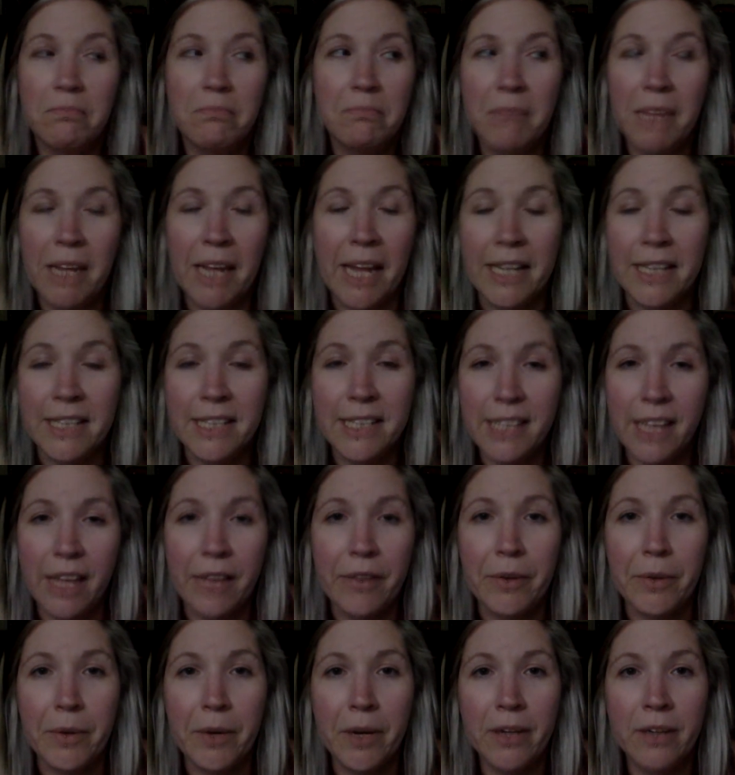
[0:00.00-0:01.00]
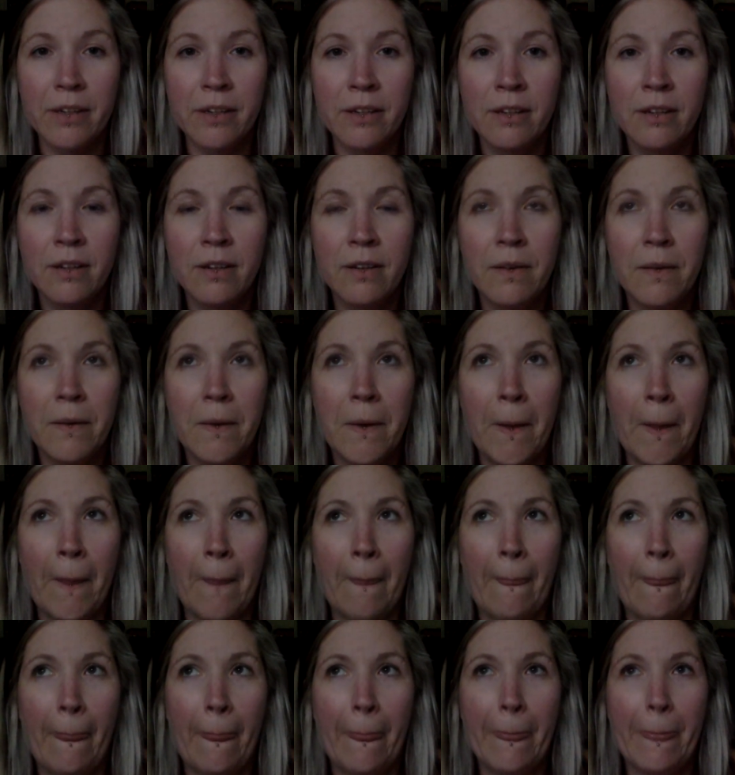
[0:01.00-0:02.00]
against the other one,
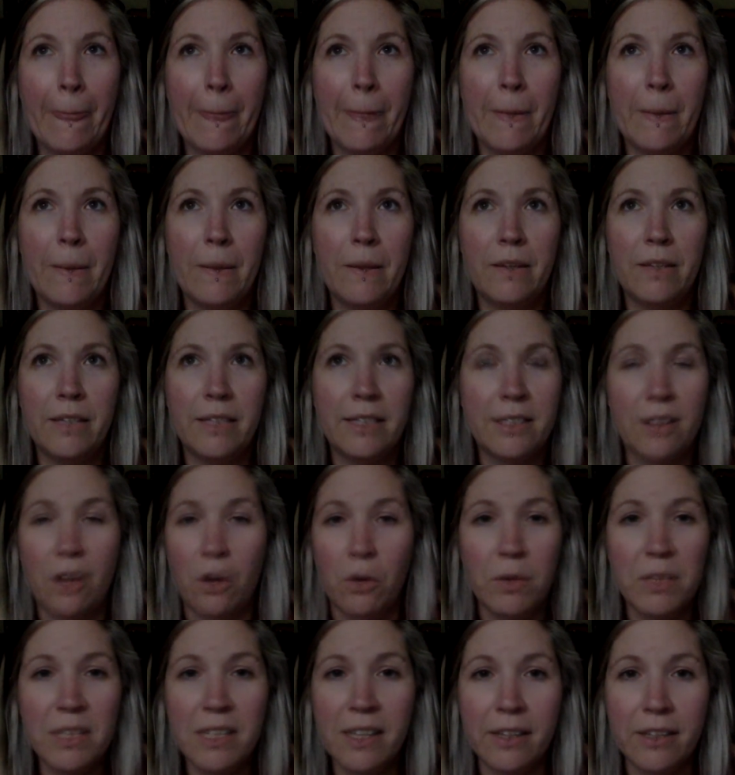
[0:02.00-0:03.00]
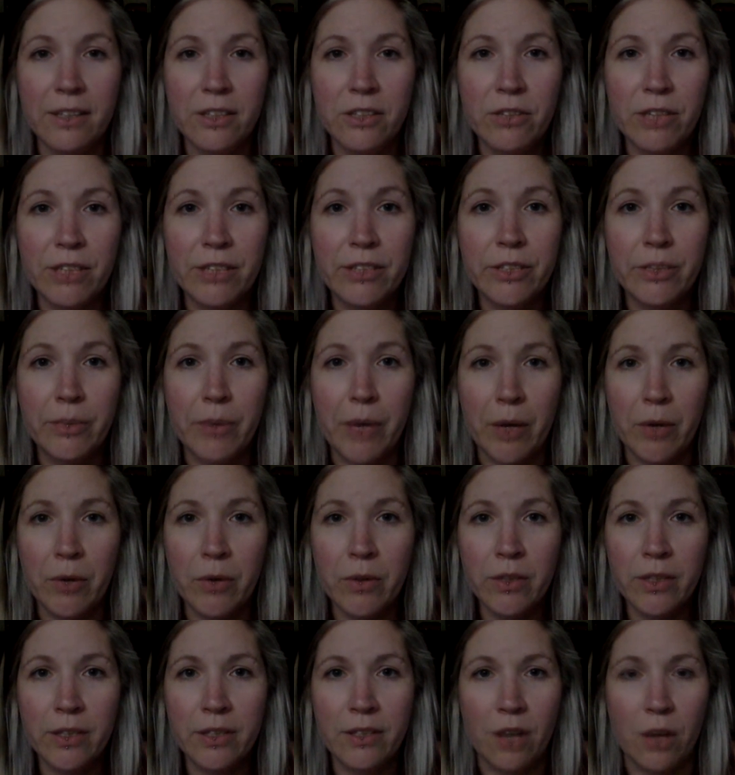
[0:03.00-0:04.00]
it's always going to stress you out.
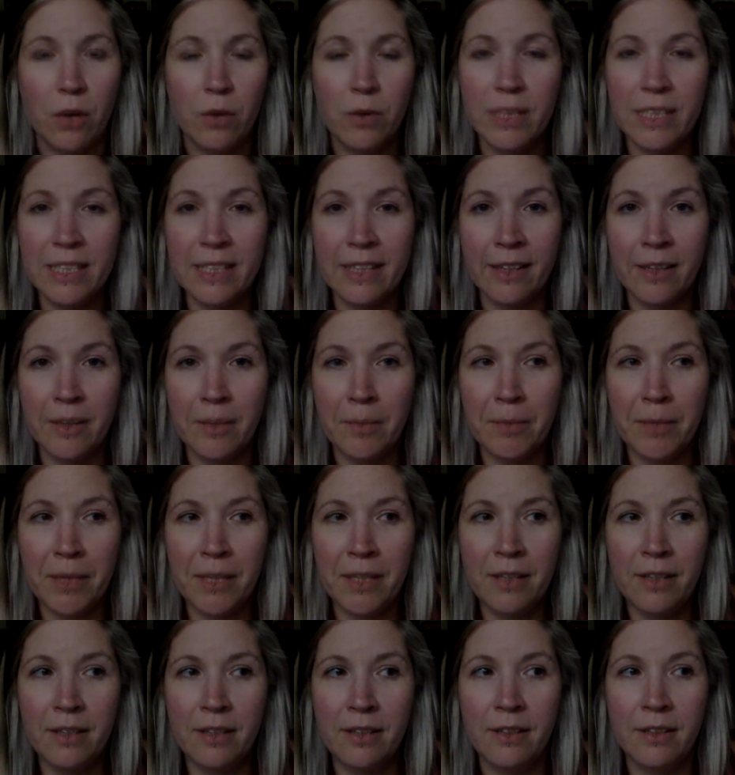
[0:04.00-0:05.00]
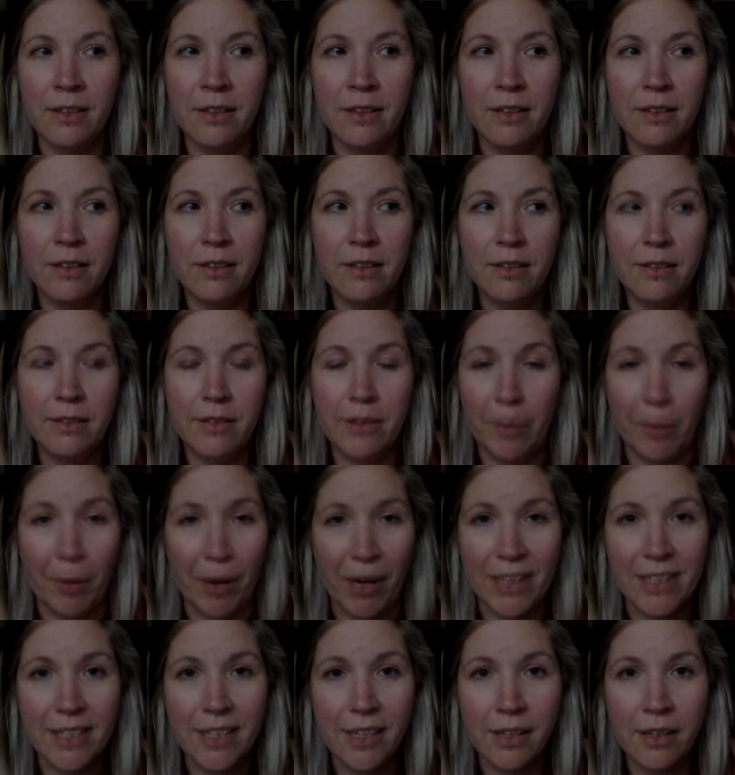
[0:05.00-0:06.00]
It's always going to be
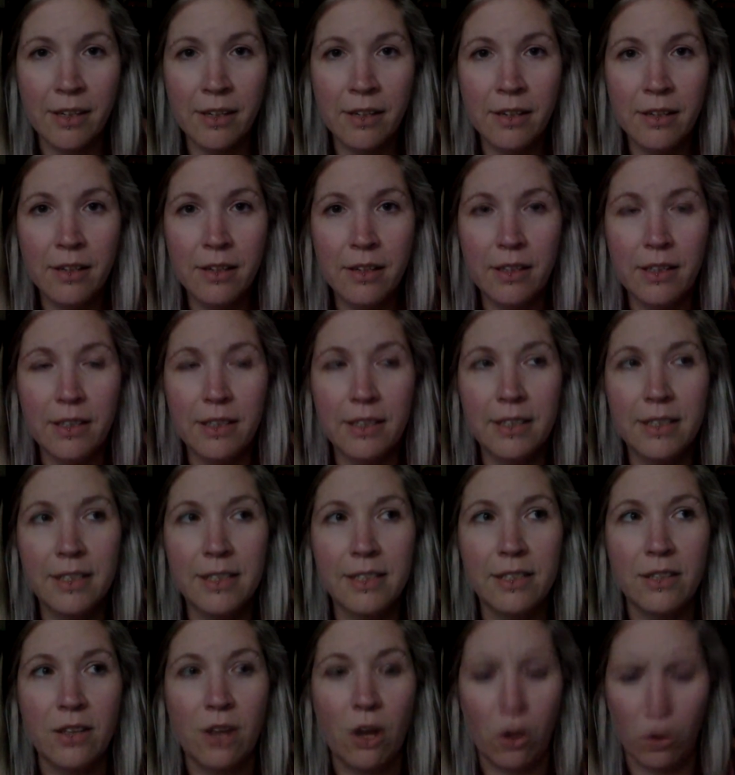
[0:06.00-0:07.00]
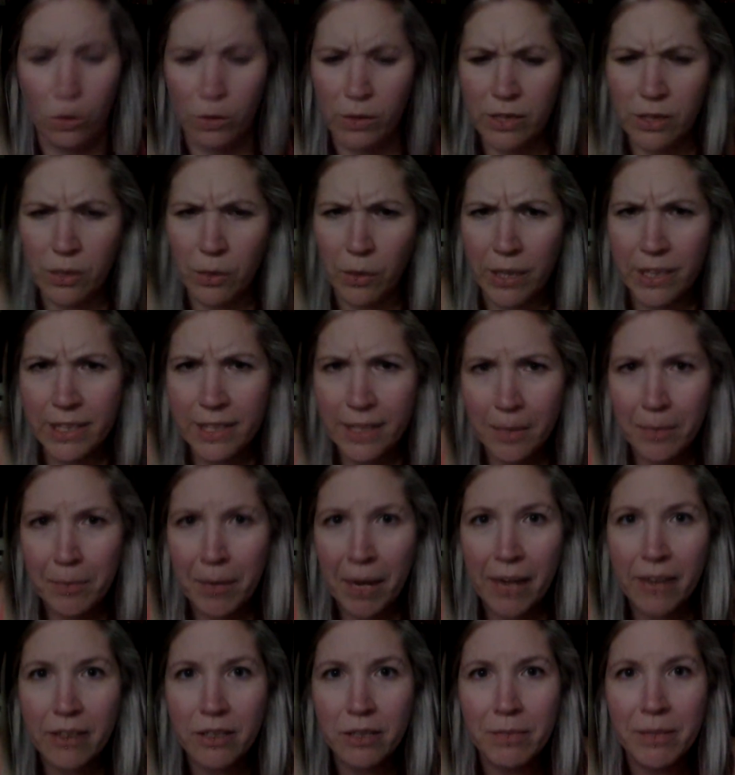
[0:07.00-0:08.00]
depressing. It's always going to
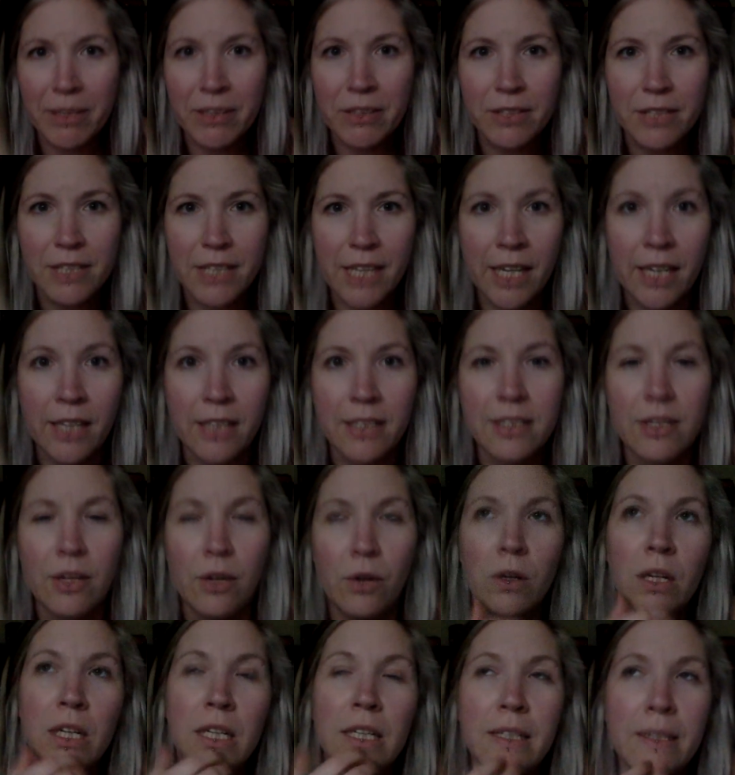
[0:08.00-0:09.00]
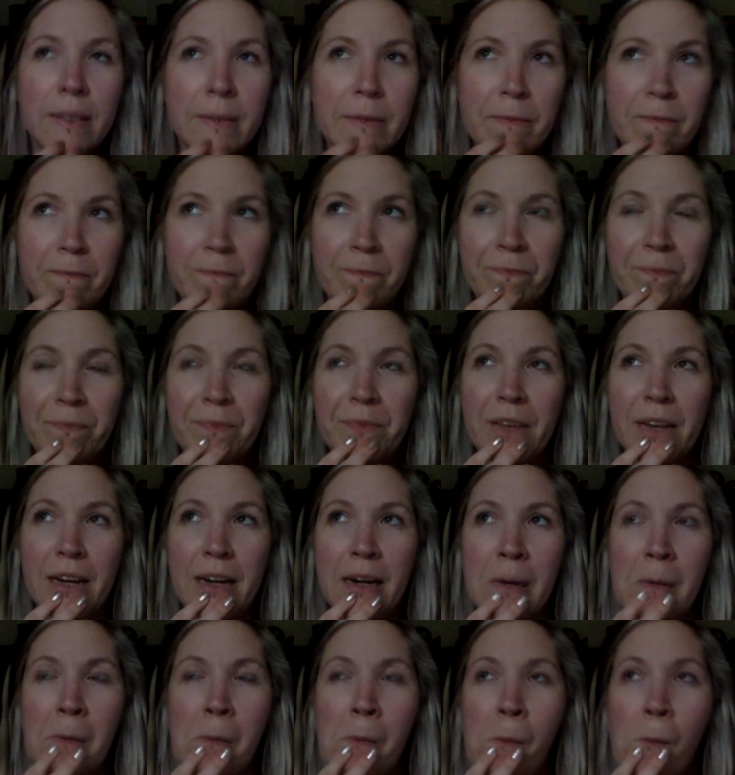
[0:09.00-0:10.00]
impact your mental state. So
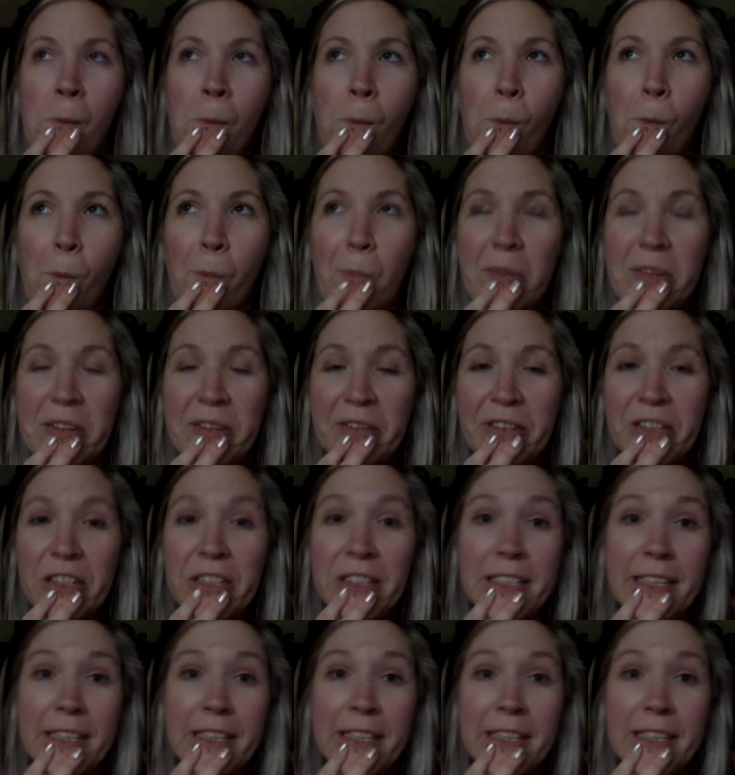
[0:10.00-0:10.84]
there's a vicious